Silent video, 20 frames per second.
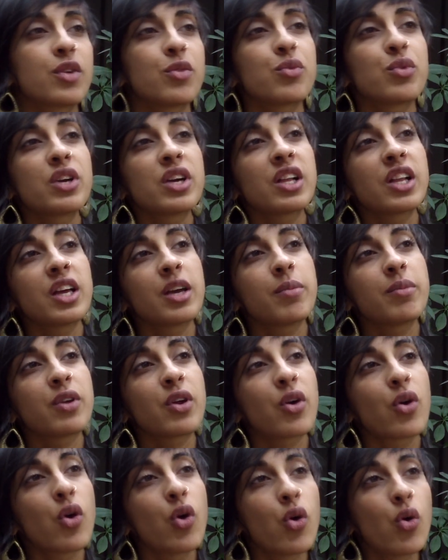they can reclaim
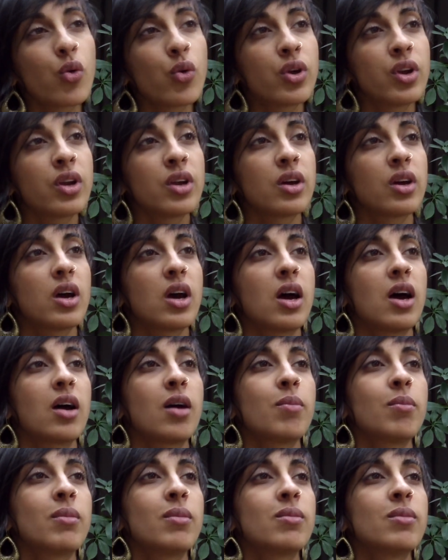their own
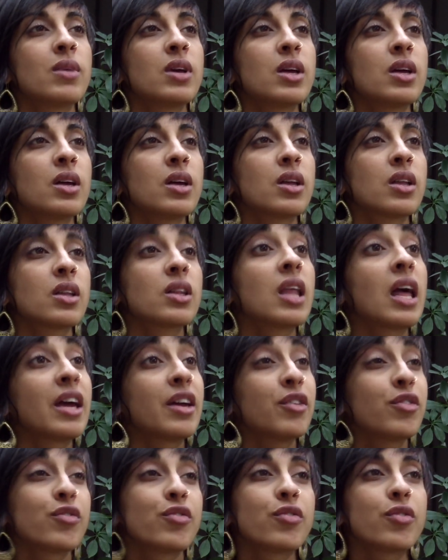
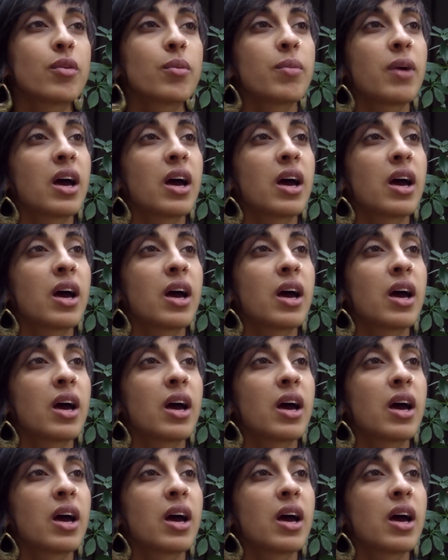life